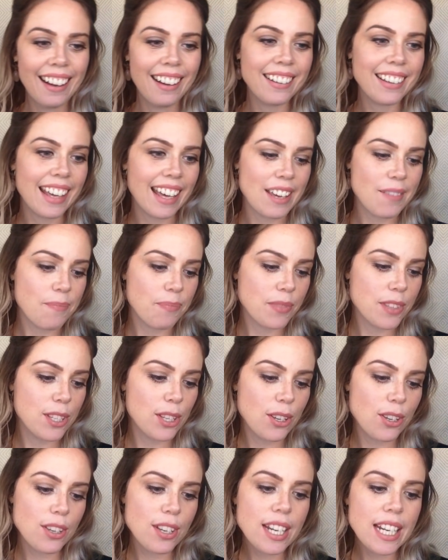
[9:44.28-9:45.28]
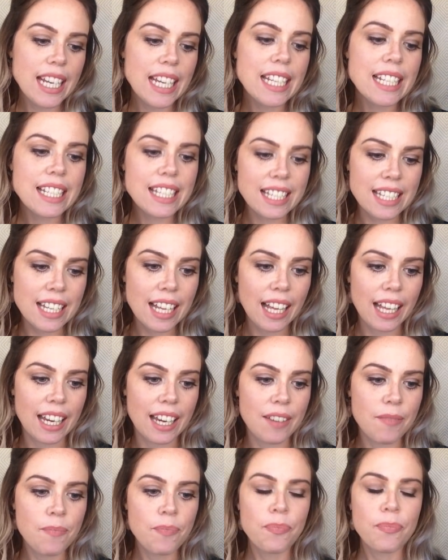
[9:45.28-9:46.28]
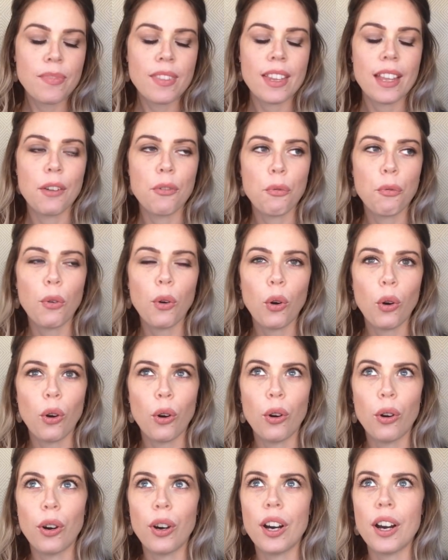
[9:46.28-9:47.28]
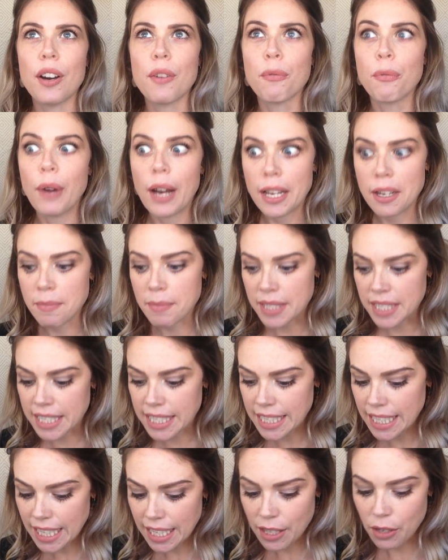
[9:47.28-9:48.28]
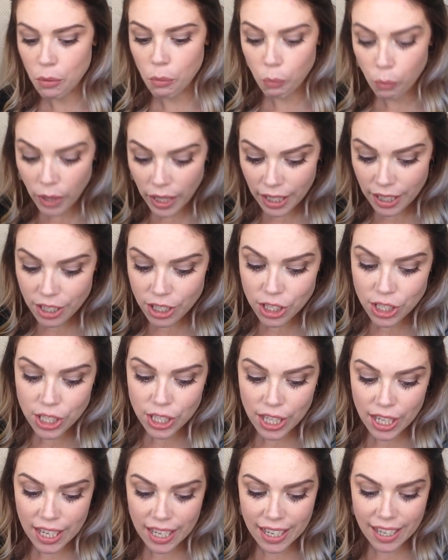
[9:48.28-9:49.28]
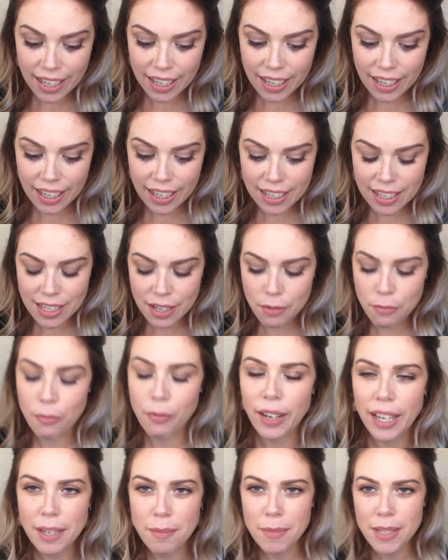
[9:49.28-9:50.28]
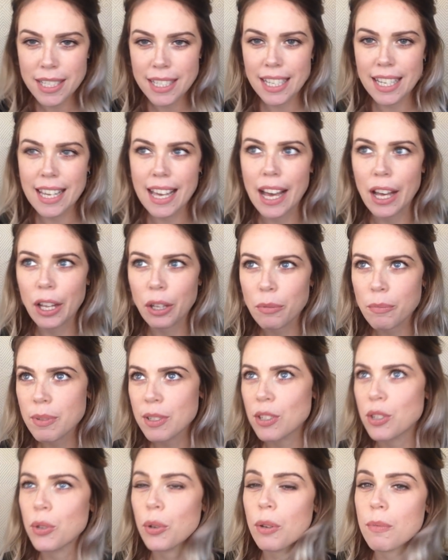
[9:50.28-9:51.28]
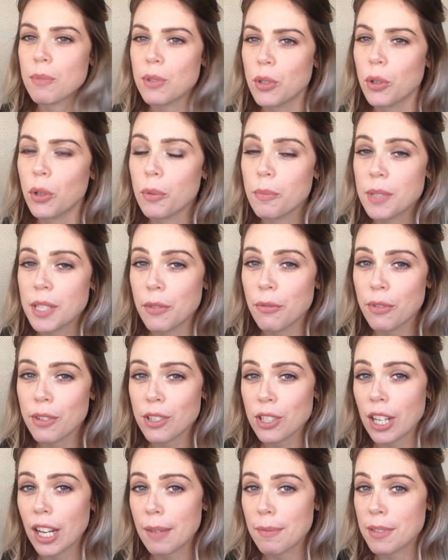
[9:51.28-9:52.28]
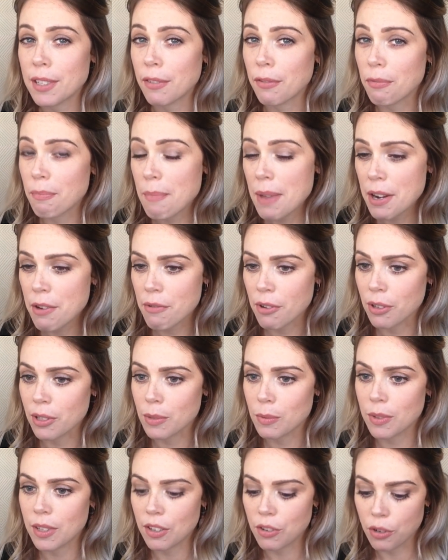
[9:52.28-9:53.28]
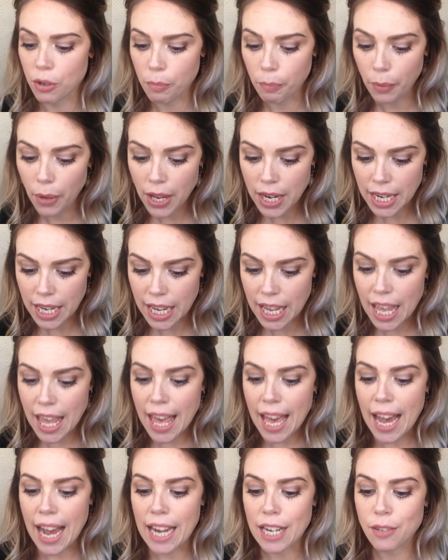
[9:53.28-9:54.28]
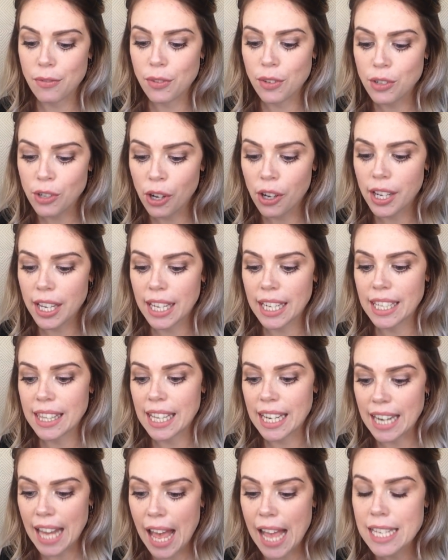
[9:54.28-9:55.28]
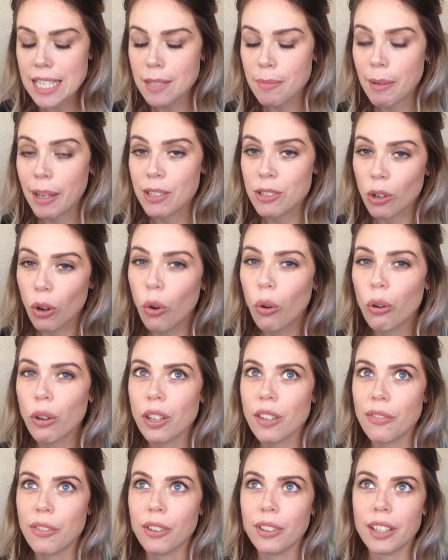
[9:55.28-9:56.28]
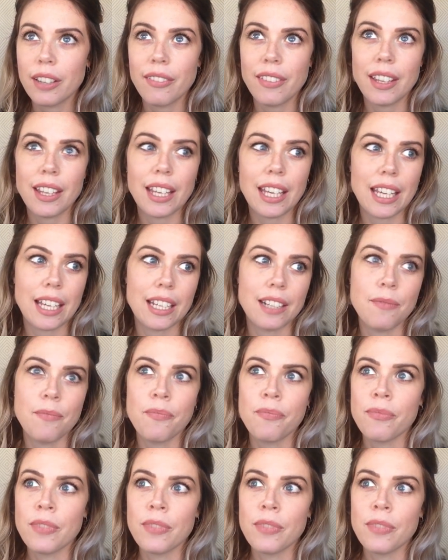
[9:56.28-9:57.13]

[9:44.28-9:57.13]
Okay, so you need sun for vitamin D, which vitamin D helps to absorb different types of minerals within your body. And if you're not getting that aspect, or if you're living in